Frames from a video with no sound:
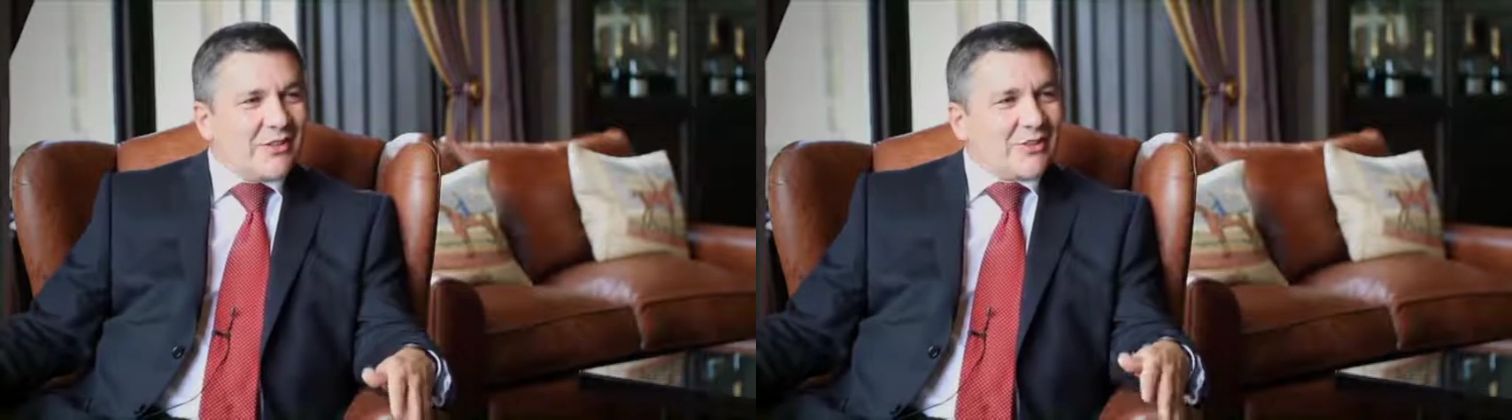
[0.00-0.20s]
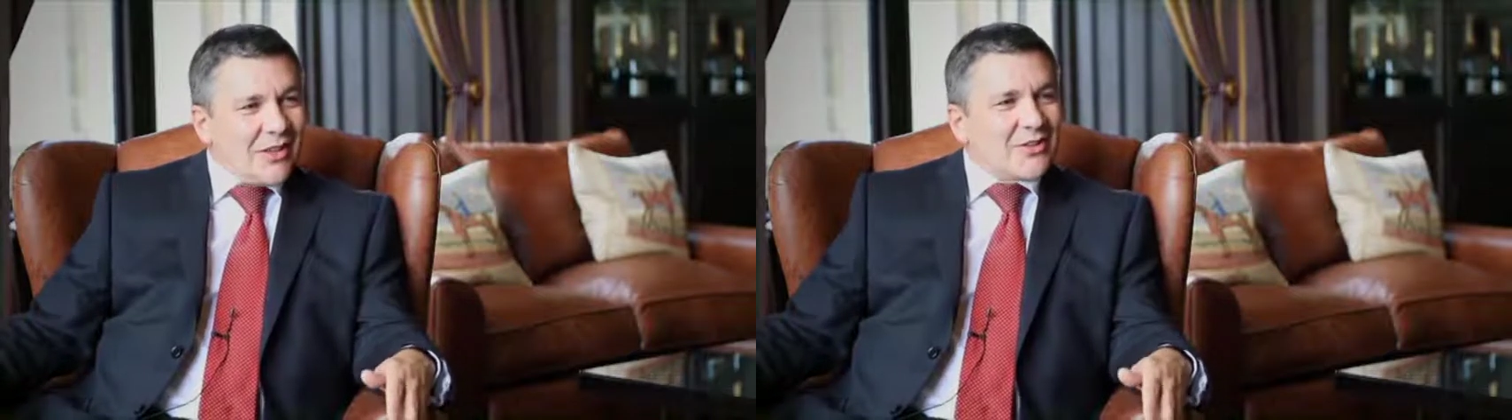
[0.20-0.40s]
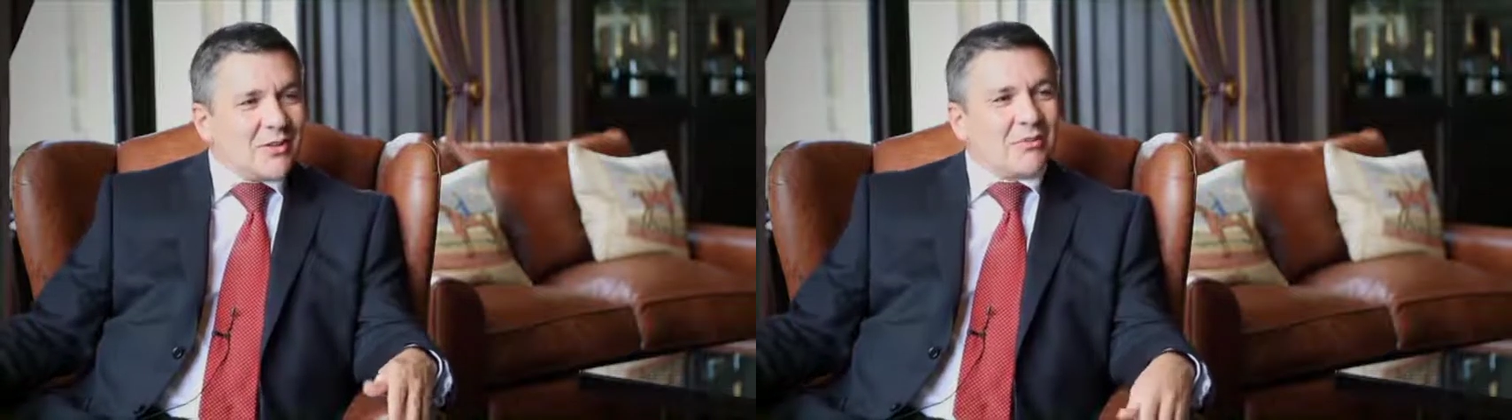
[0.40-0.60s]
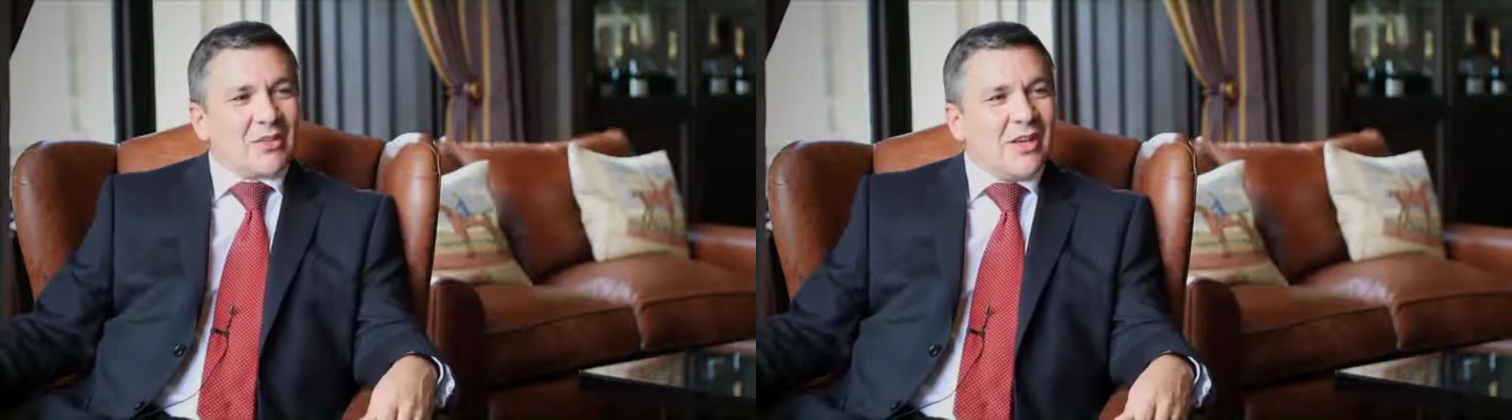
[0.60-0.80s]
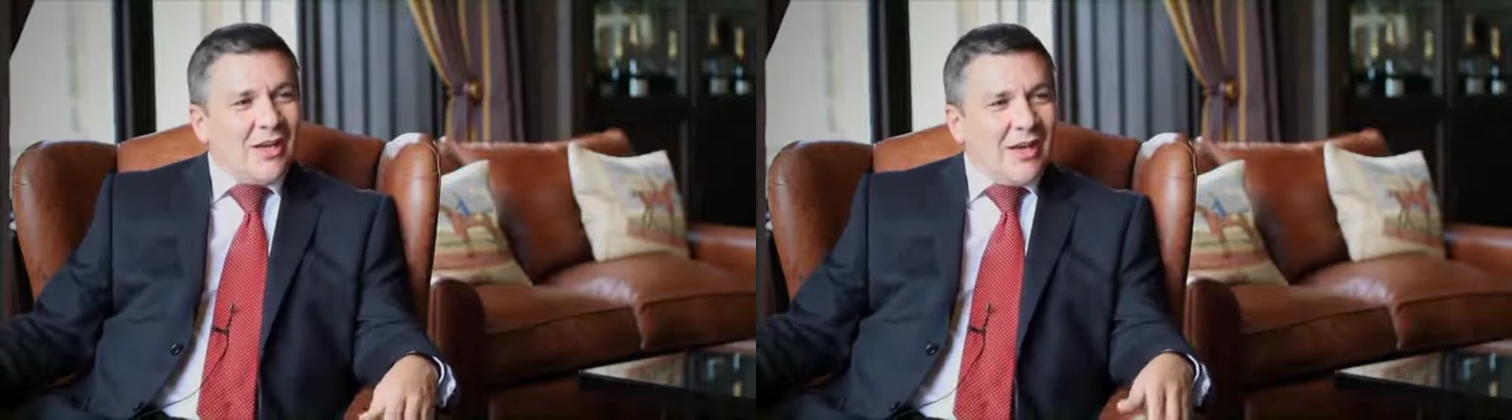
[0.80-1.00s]
You know, that's
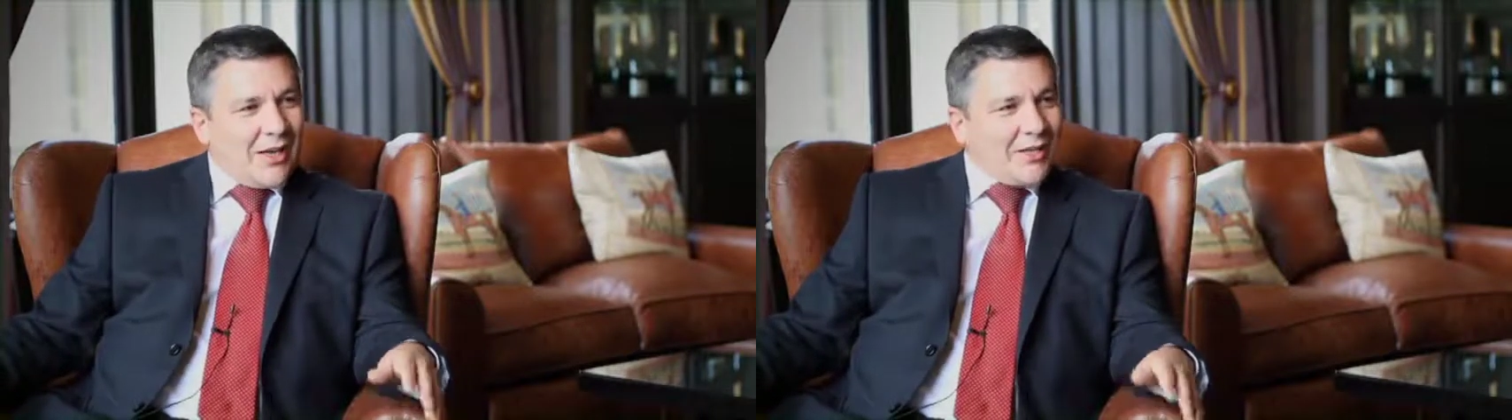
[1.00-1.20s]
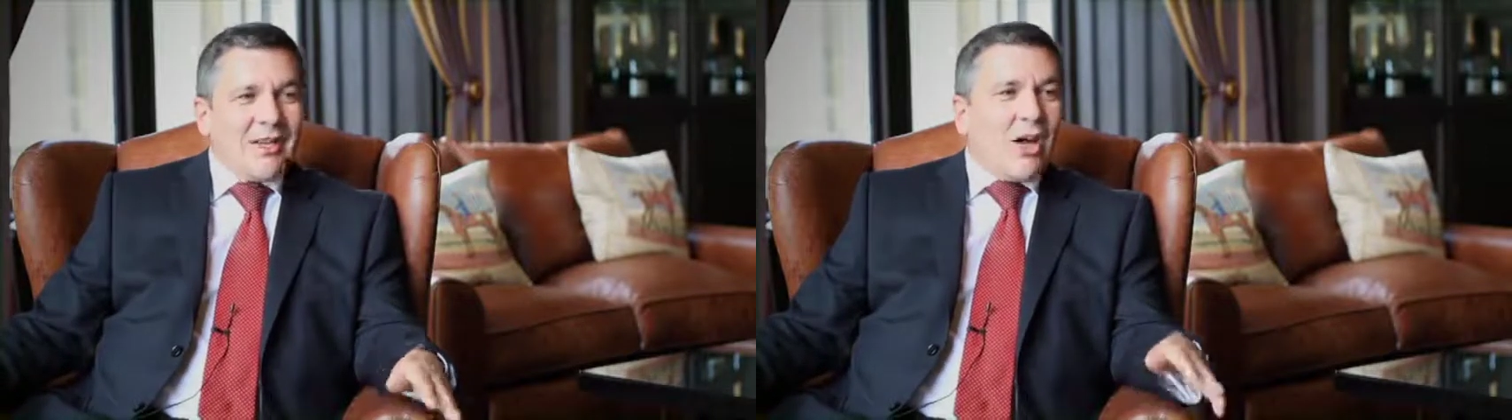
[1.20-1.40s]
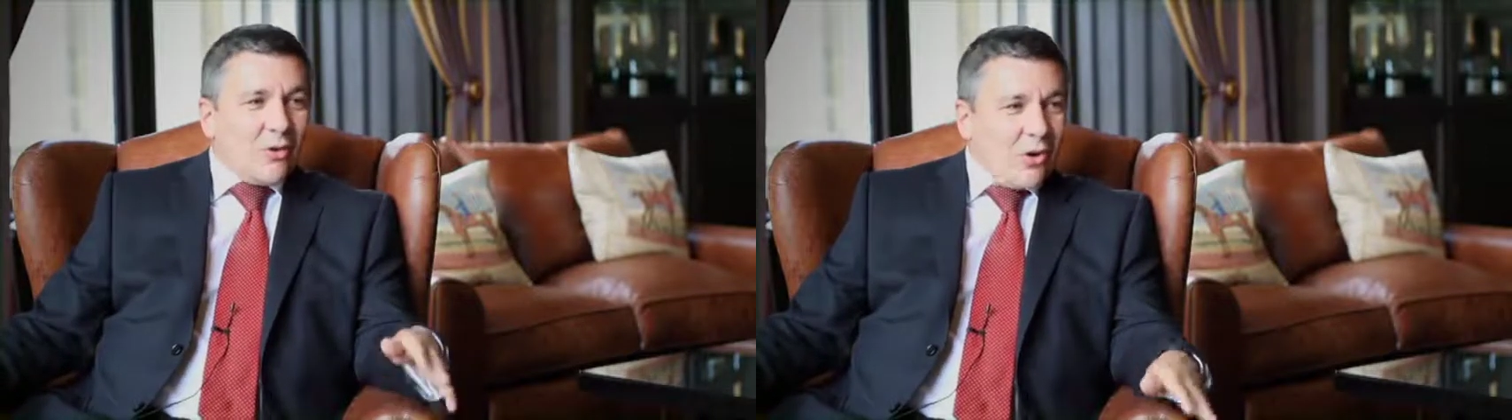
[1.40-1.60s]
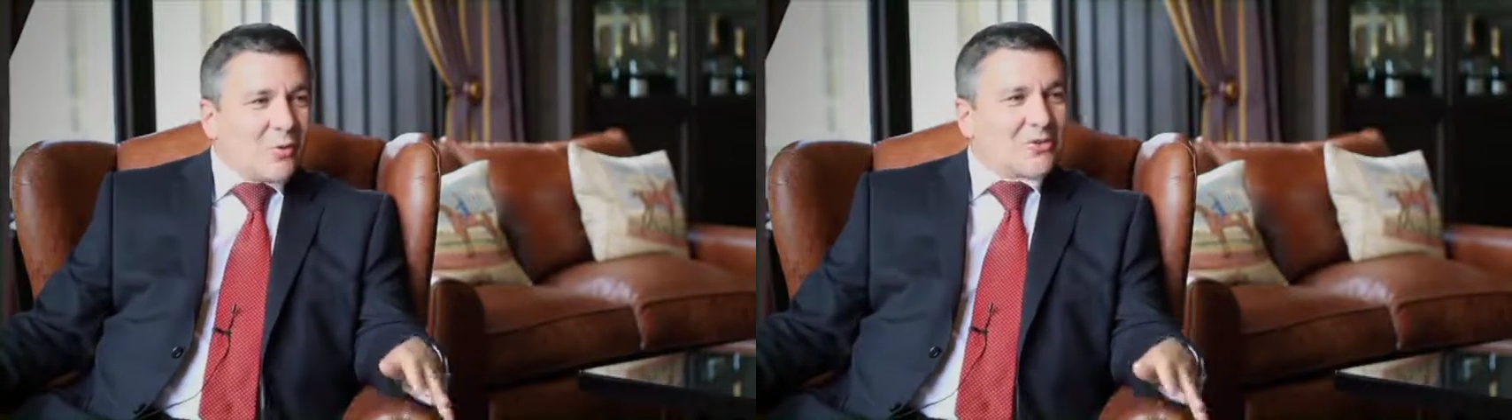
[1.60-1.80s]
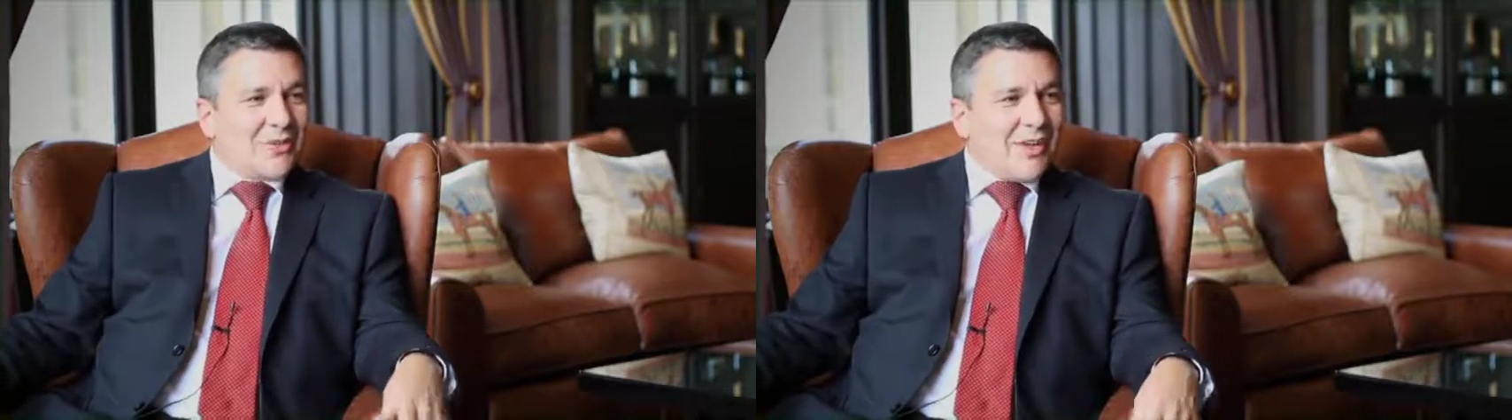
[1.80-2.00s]
something, I'll
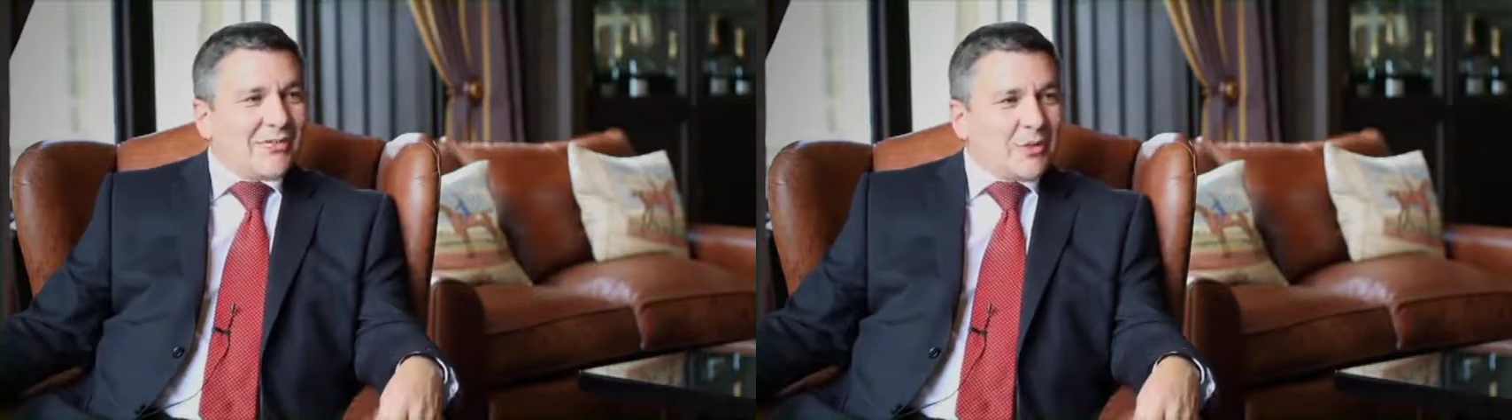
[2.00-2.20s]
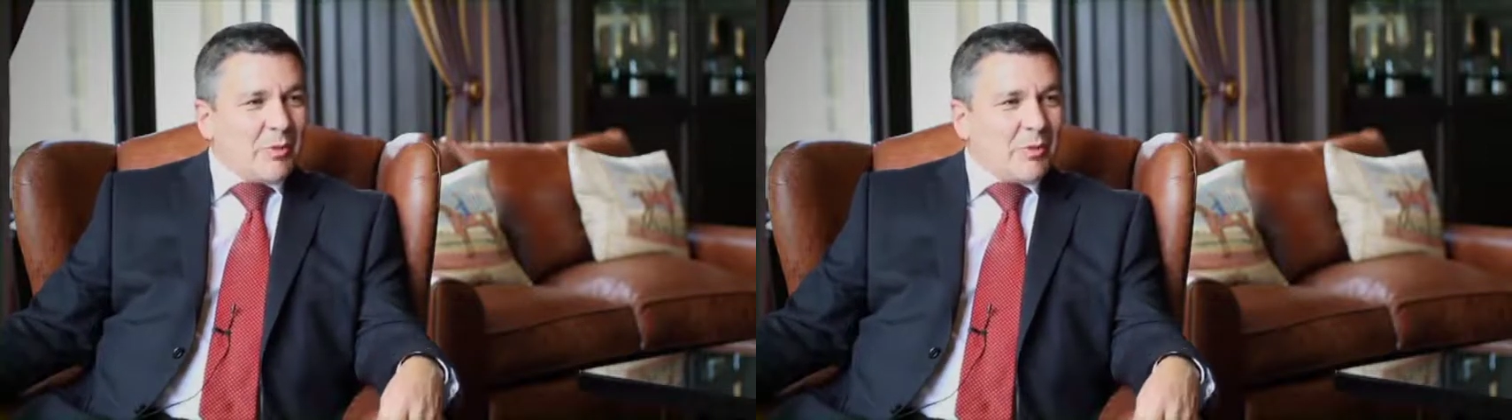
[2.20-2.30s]
always look after